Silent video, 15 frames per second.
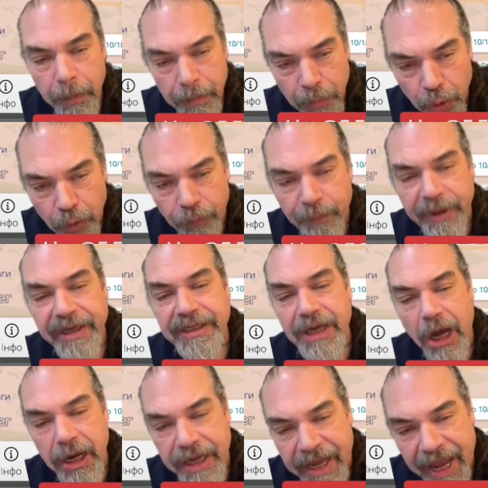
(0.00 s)
movement
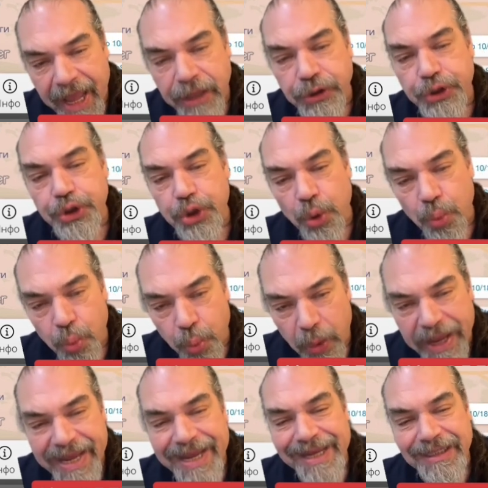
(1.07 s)
against the
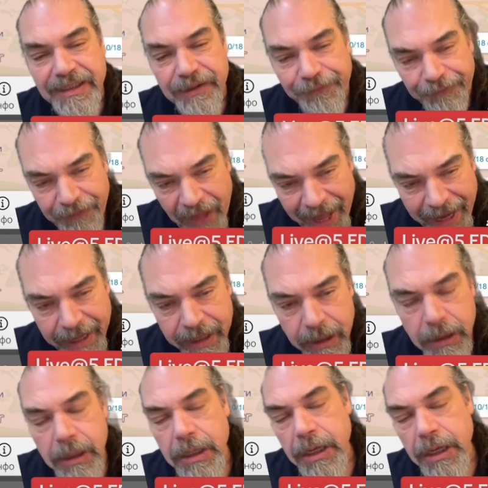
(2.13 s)
weakest flank